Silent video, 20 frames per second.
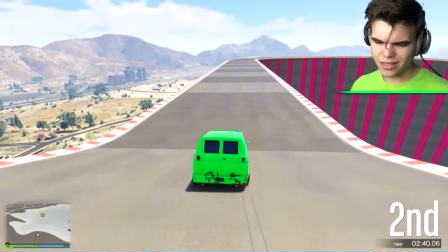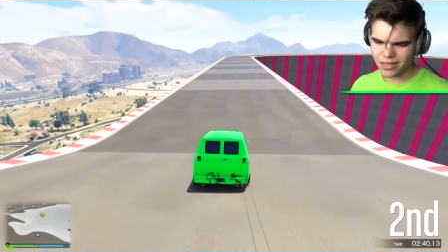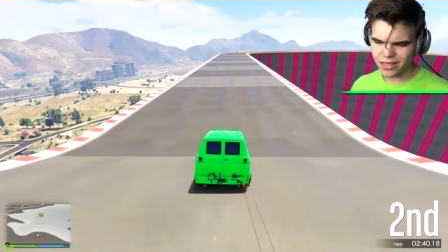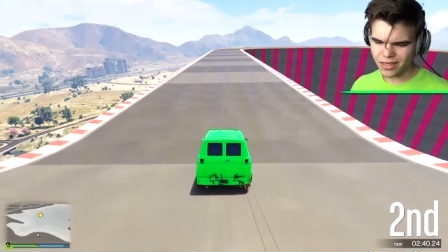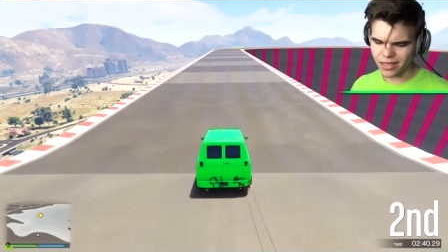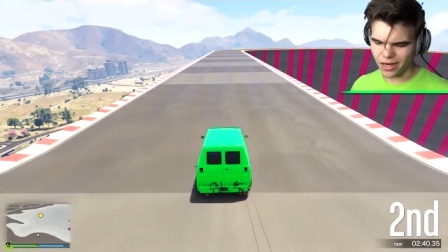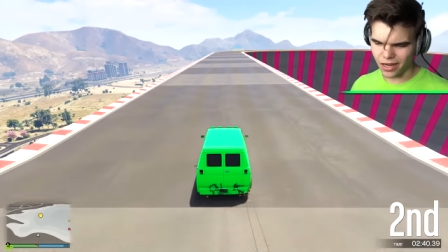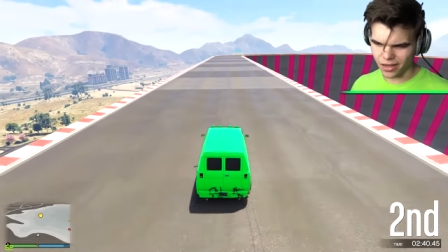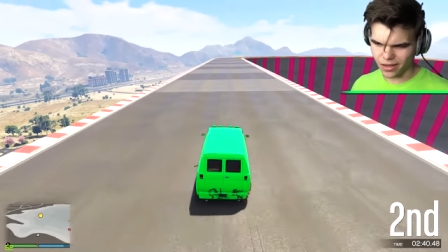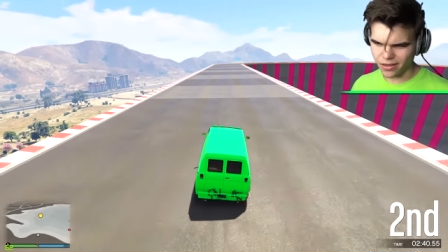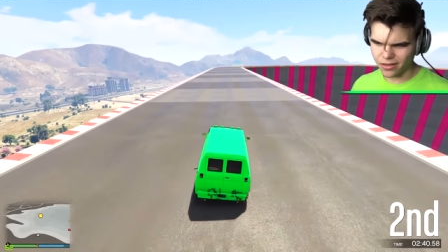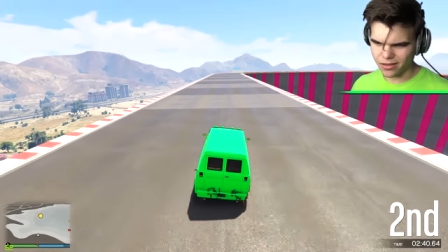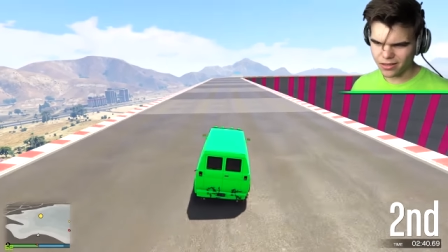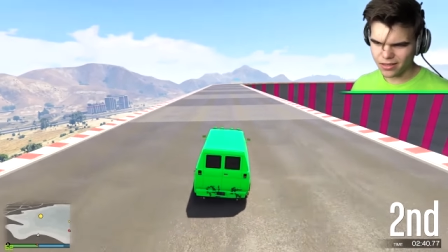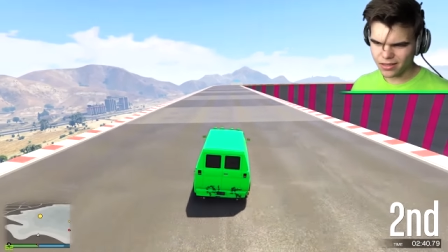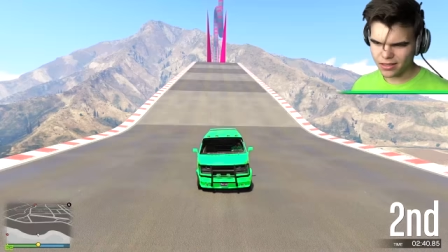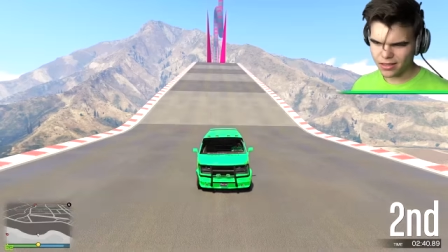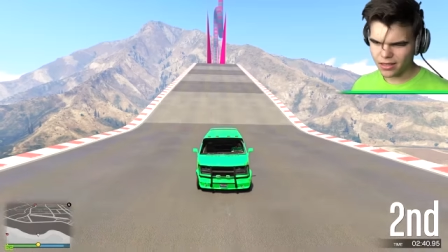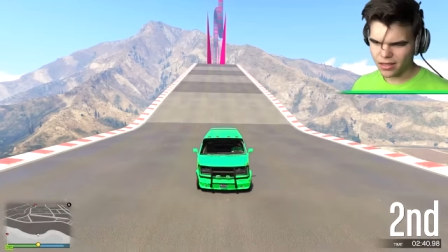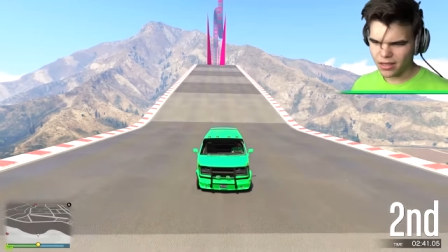I can you know?
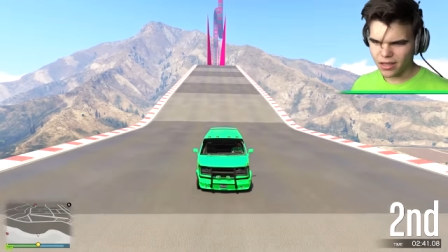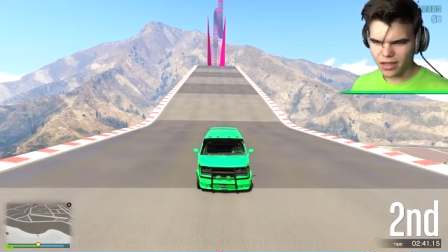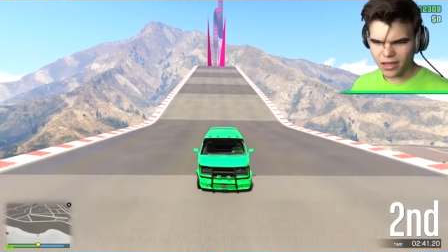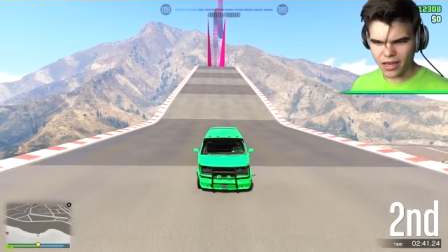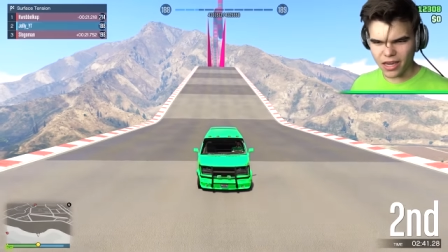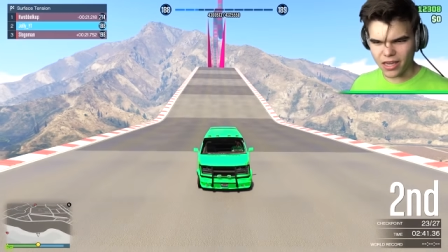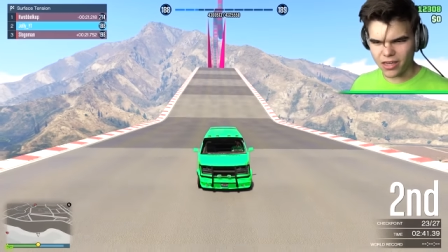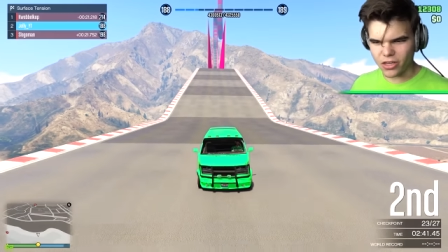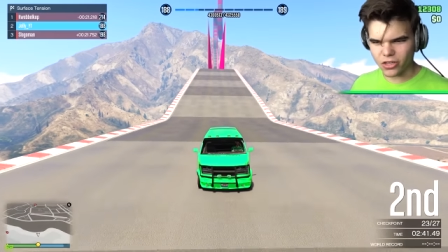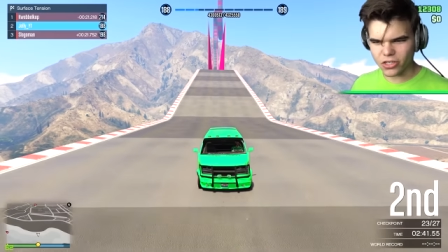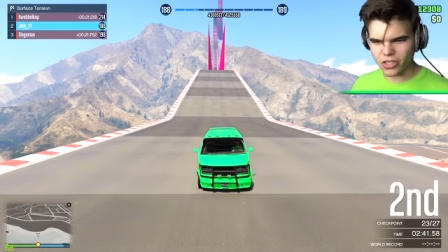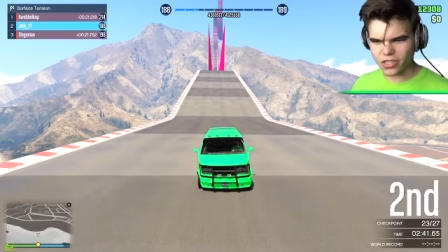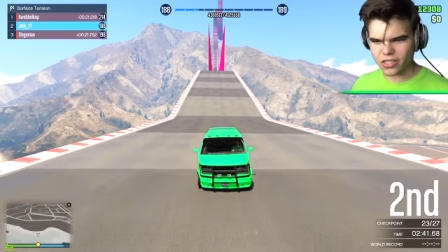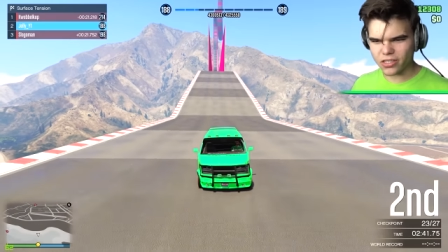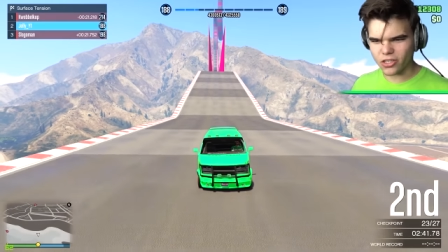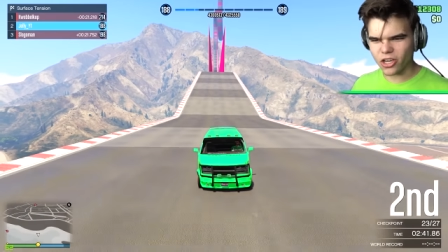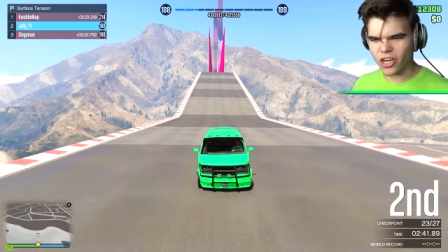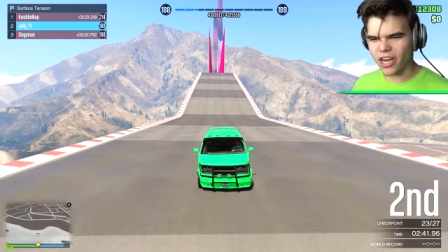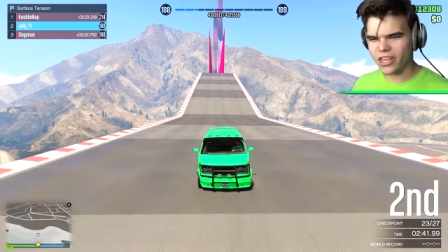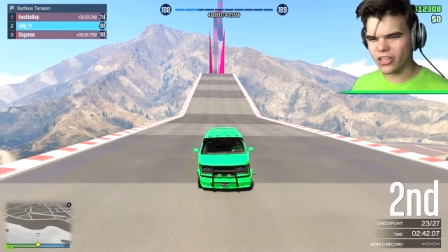finish line. And you
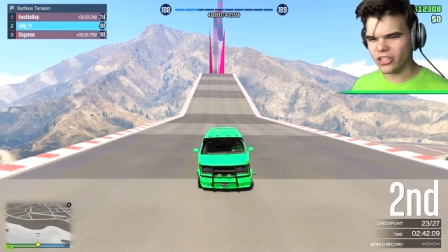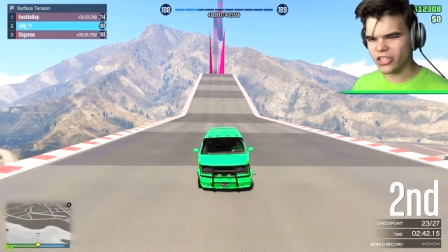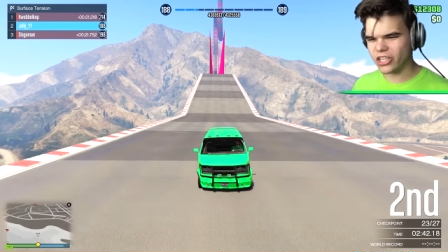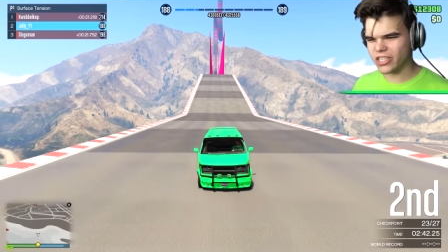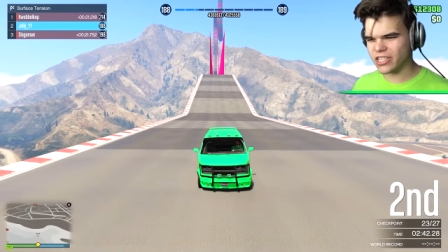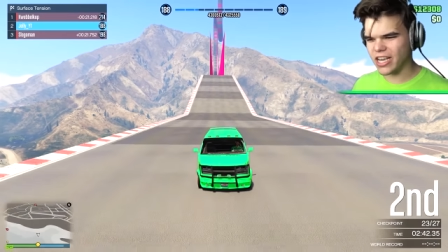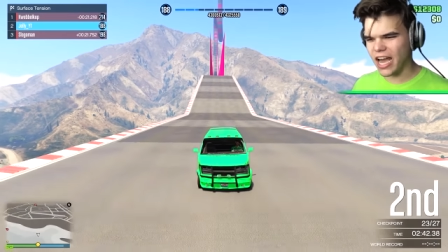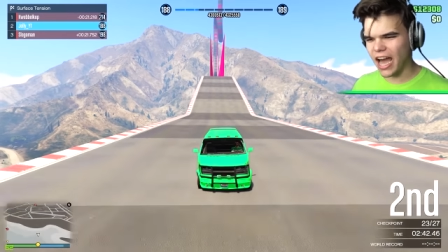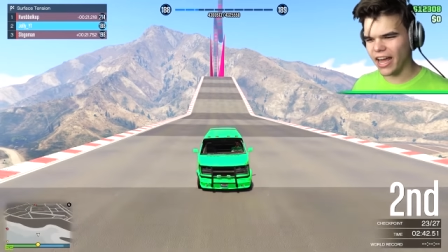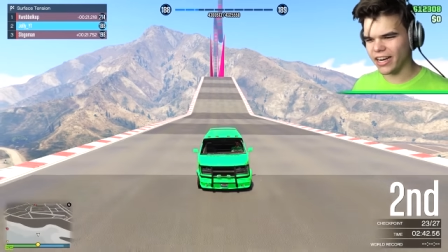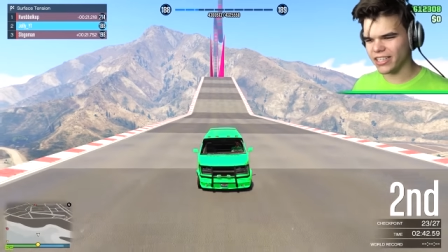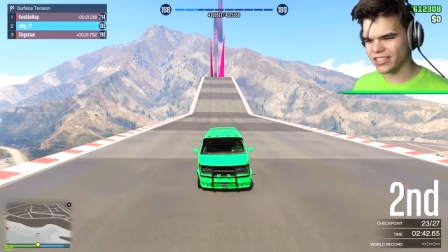just you, you just kind